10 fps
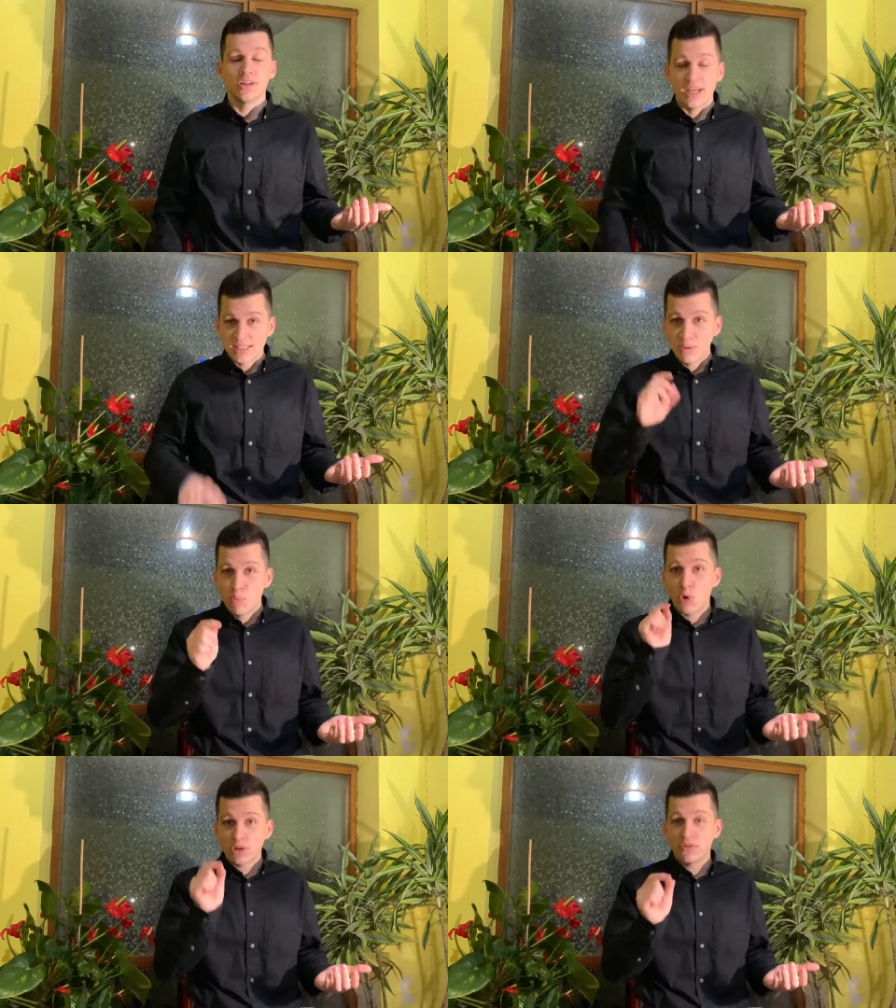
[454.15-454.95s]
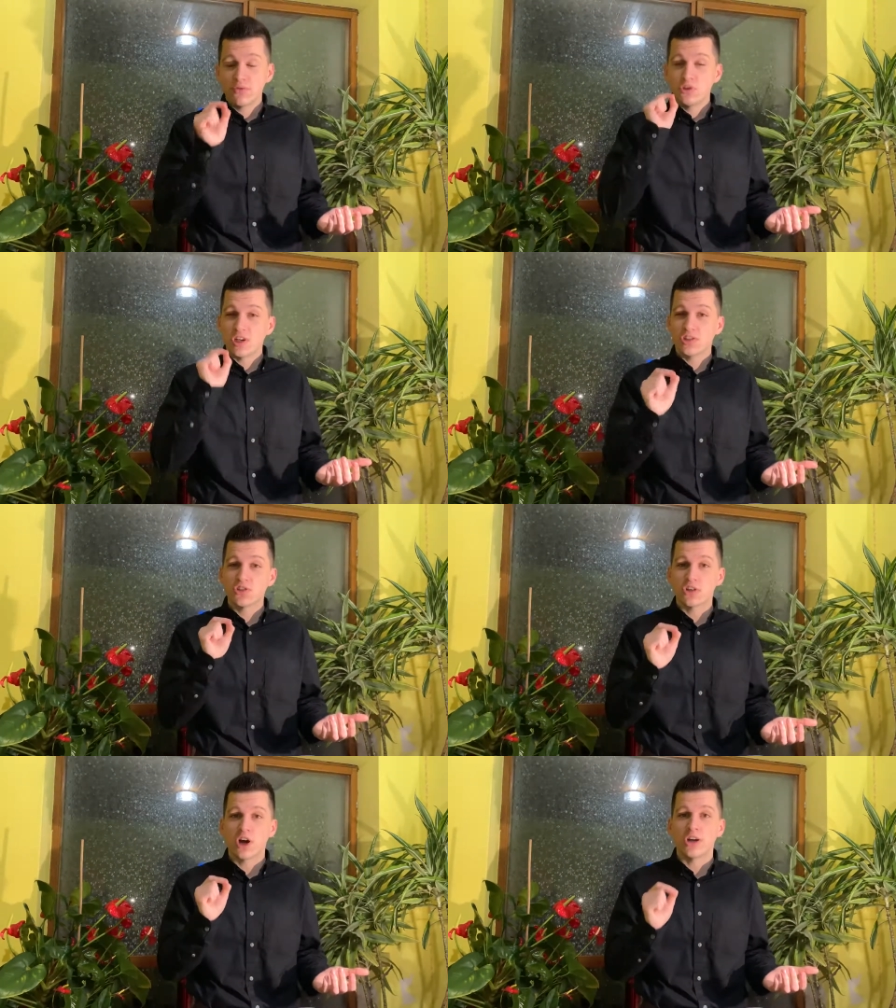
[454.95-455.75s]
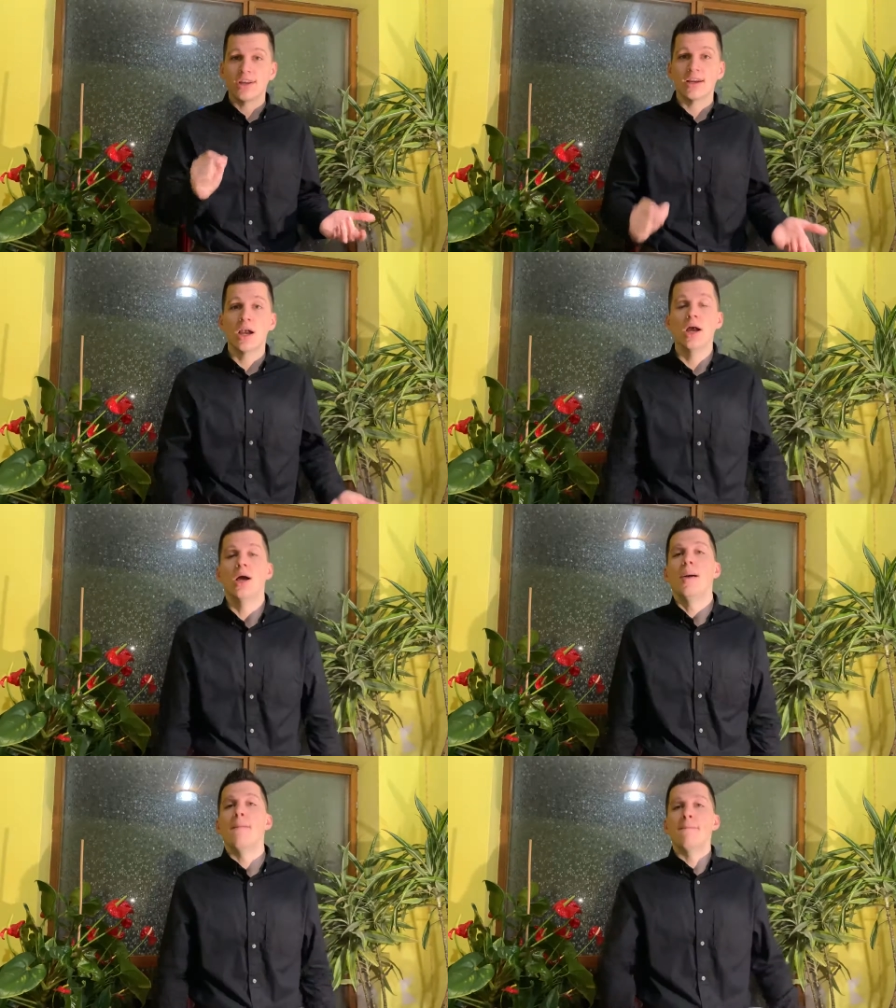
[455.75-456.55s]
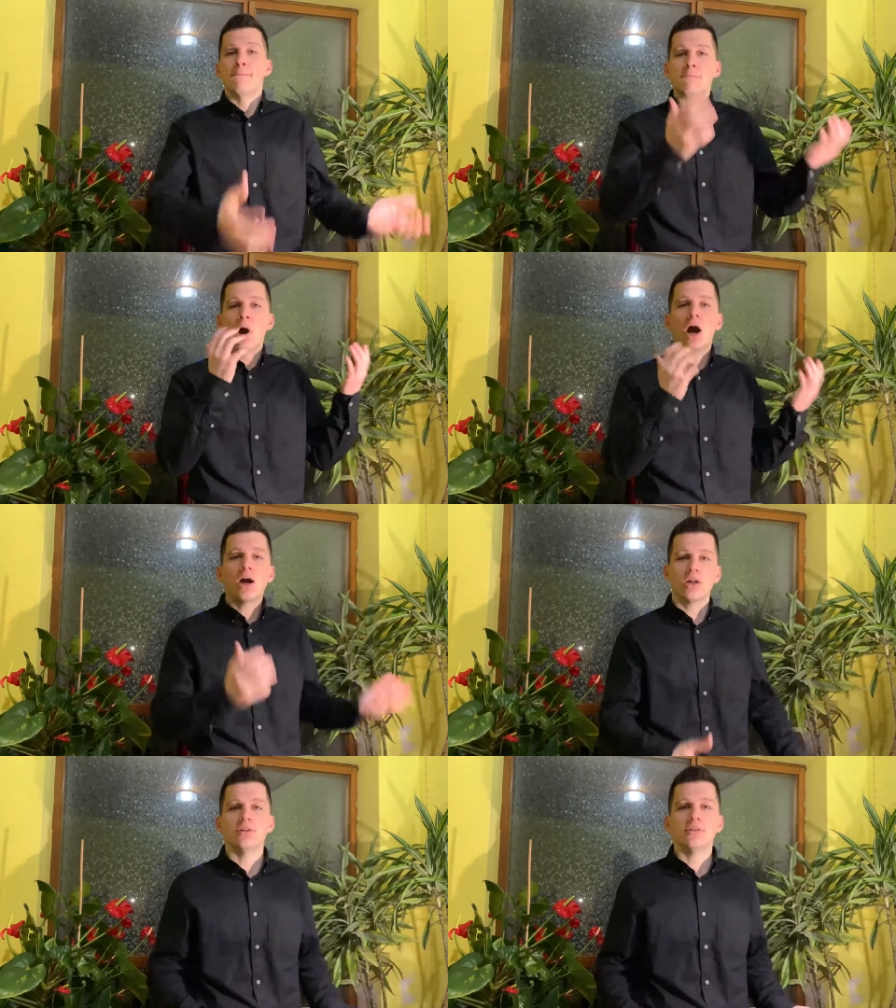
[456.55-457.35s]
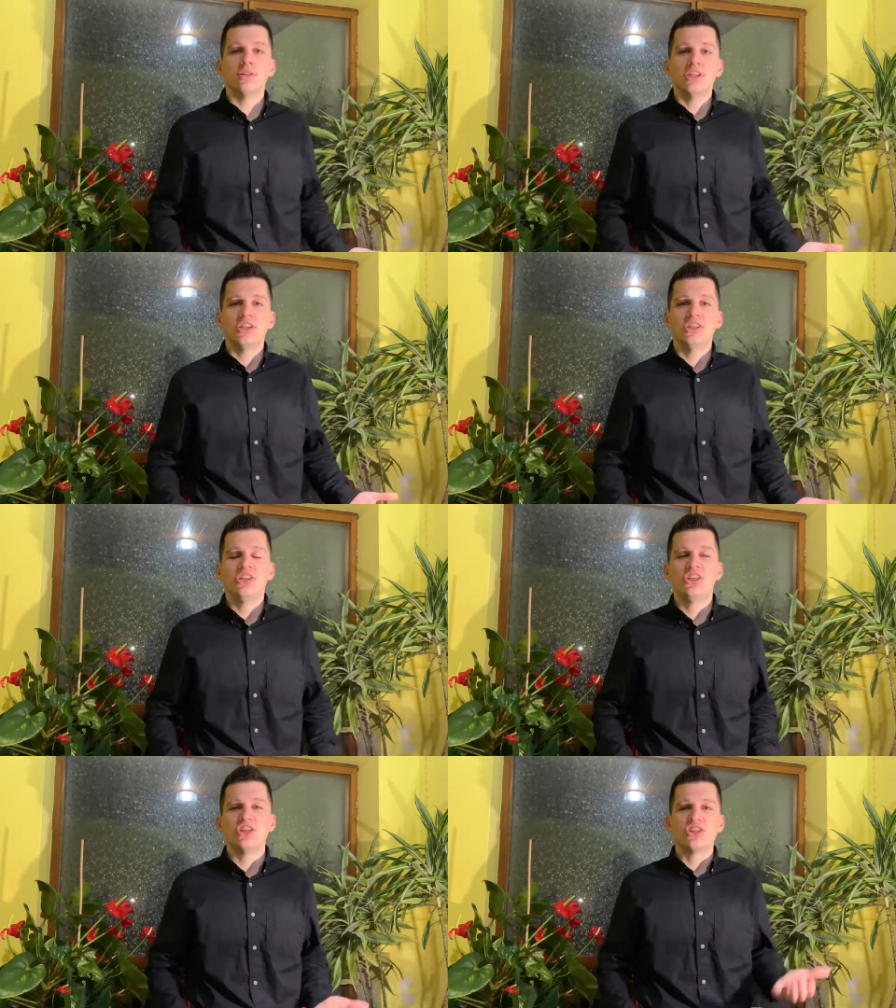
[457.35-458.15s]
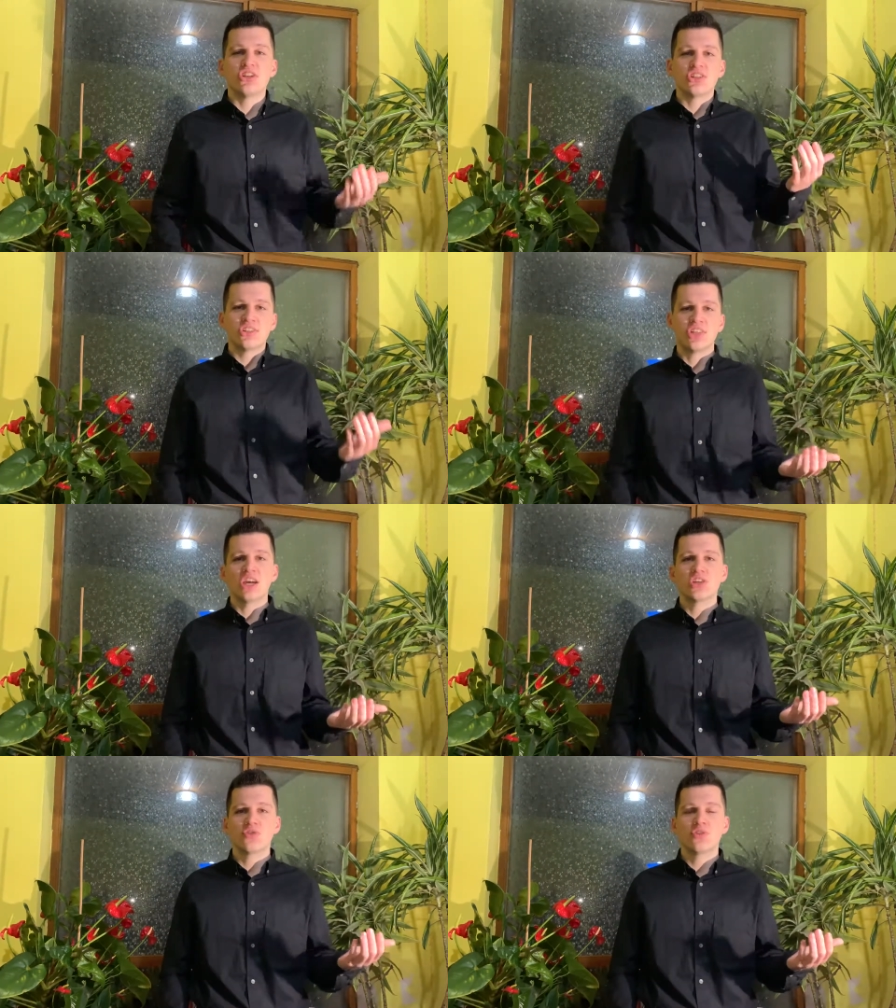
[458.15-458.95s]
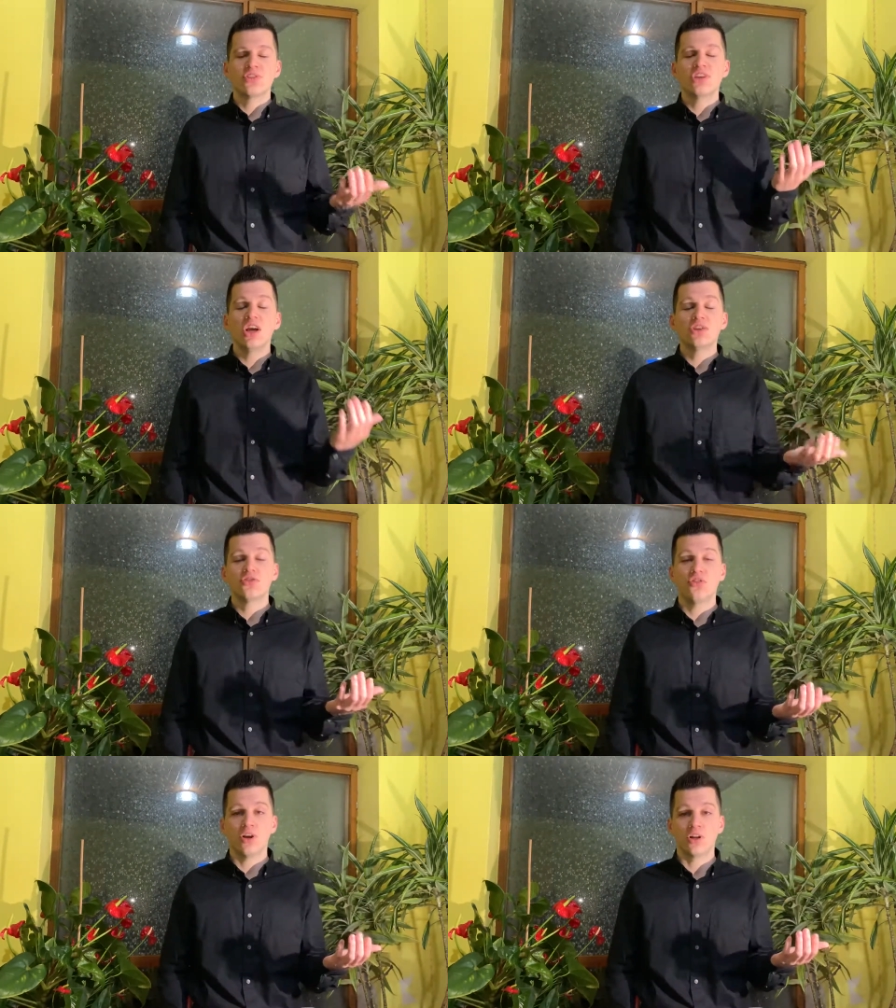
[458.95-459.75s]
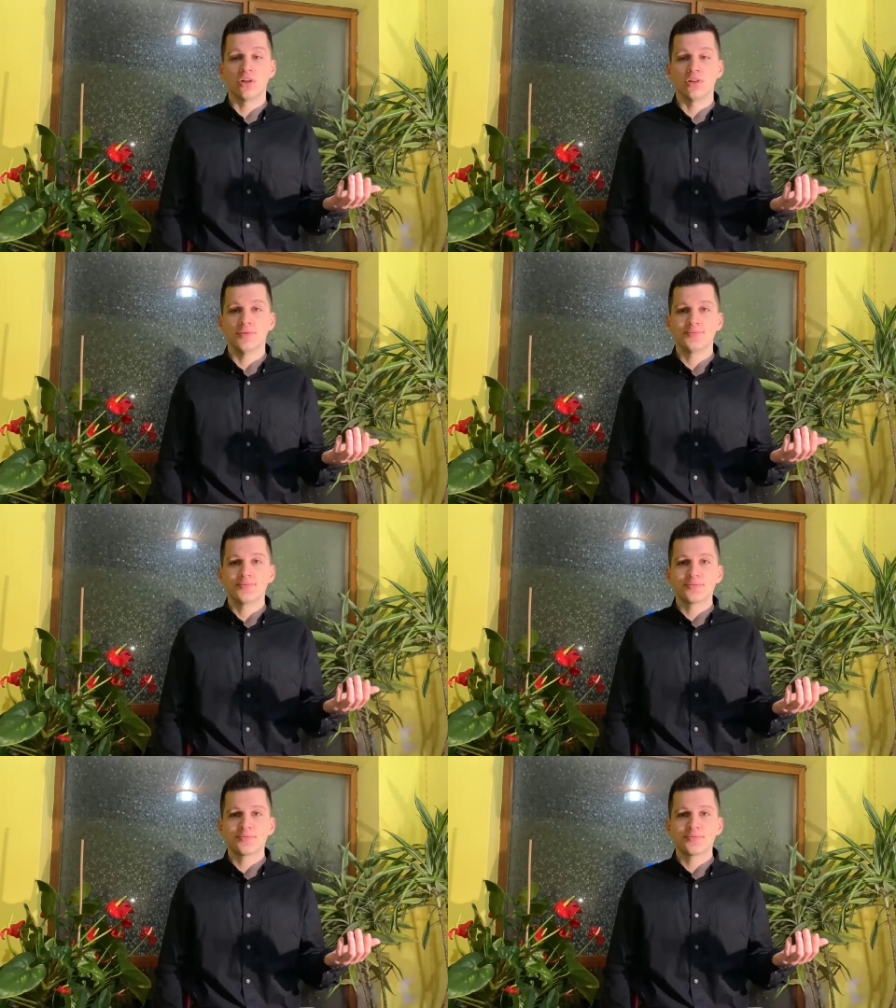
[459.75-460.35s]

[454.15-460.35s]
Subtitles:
That's important if you're just starting. Model the successful sales funnel